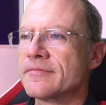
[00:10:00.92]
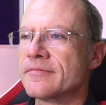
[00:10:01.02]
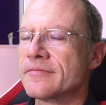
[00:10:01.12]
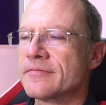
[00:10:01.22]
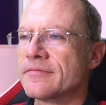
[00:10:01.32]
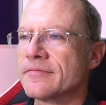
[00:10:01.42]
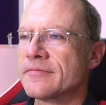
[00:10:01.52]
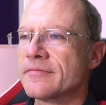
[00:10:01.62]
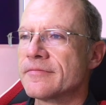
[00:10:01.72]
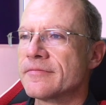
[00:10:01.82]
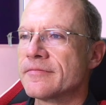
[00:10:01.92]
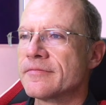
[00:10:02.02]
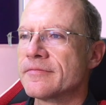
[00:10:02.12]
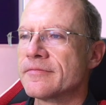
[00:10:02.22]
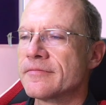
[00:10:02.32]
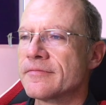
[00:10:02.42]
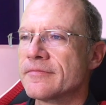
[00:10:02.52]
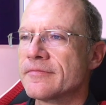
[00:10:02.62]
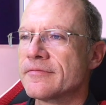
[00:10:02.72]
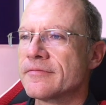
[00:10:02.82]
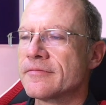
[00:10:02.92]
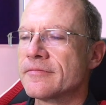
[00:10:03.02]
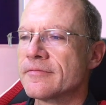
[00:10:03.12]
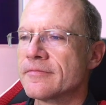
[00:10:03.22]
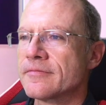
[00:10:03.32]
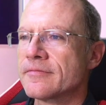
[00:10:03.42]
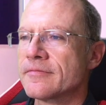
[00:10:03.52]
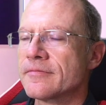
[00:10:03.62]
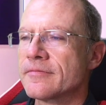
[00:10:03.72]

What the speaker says: (not speaking)